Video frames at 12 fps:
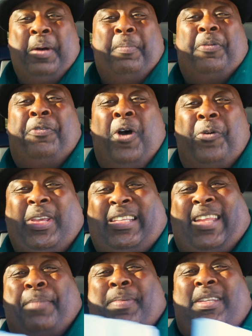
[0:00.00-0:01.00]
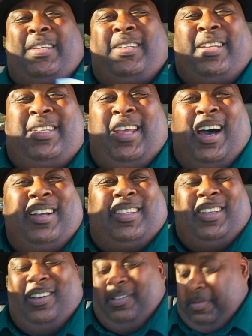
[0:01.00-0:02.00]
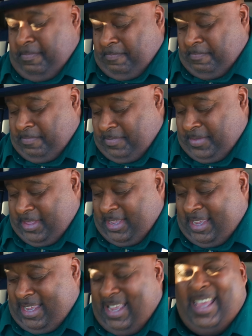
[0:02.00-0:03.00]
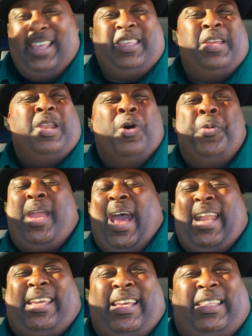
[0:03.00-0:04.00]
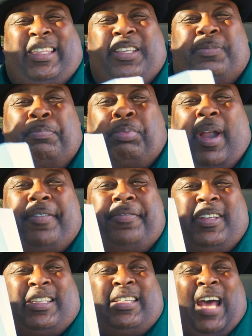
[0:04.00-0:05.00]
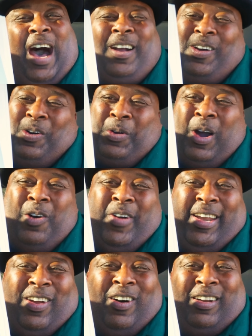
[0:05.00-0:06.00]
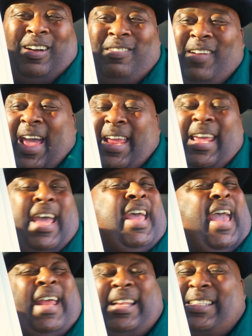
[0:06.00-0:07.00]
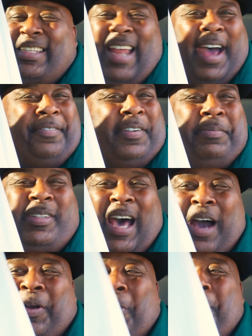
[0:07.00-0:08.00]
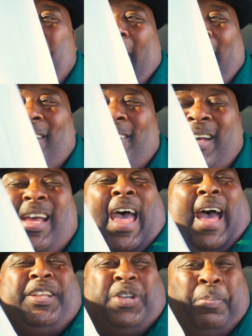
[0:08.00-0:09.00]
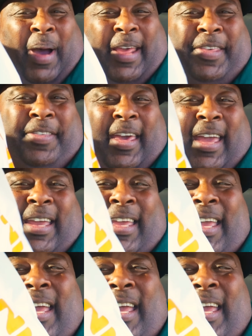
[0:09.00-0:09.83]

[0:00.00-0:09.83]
Before we step into the chug zone, you know, we gotta get this breakfast taco going on, all right? And it's not from Taco Bell, as you might think.